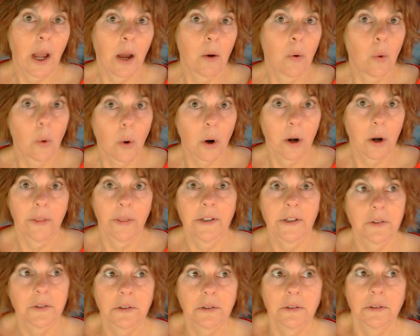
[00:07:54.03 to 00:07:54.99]
or
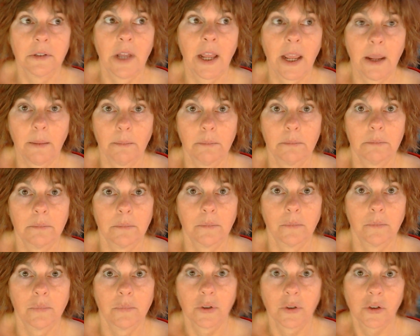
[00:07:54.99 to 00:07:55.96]
the same
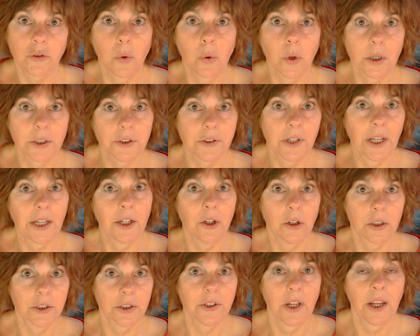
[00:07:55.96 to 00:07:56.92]
source that
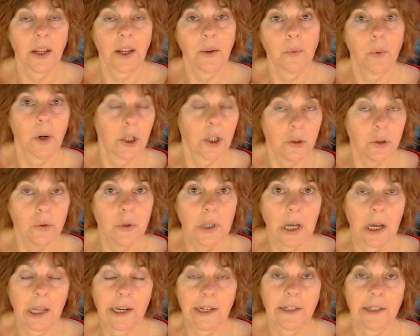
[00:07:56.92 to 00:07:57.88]
you're saying where you
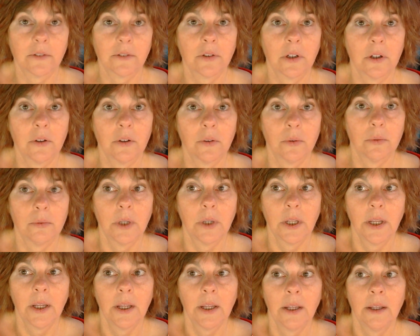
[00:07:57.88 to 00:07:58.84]
got it. So
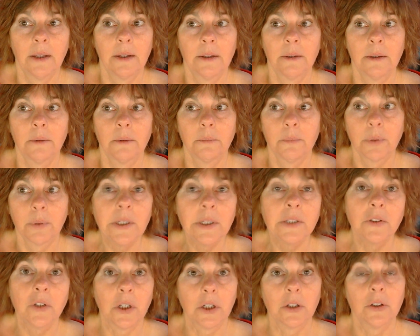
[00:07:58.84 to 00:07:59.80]

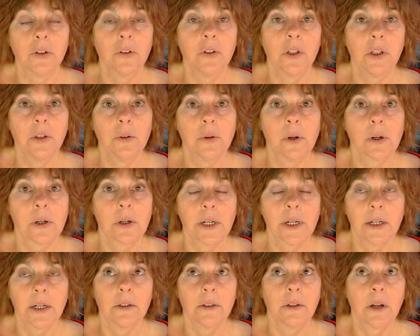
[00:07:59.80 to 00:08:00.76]
please include the
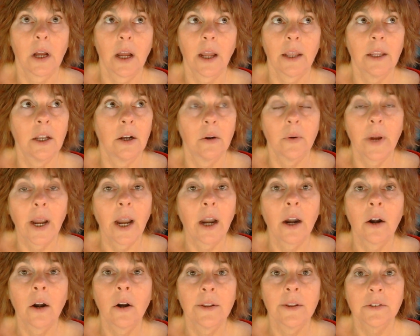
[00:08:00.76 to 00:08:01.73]
URL.
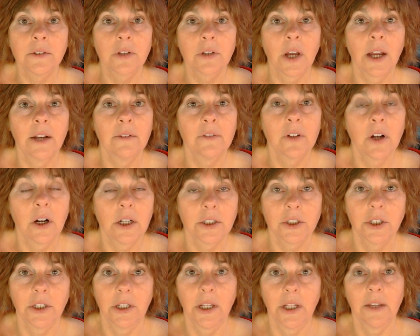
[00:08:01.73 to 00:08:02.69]
Err on the side of
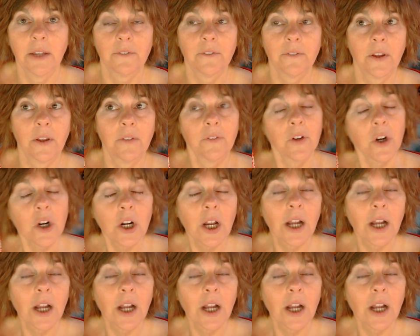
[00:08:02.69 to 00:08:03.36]
caution. If you're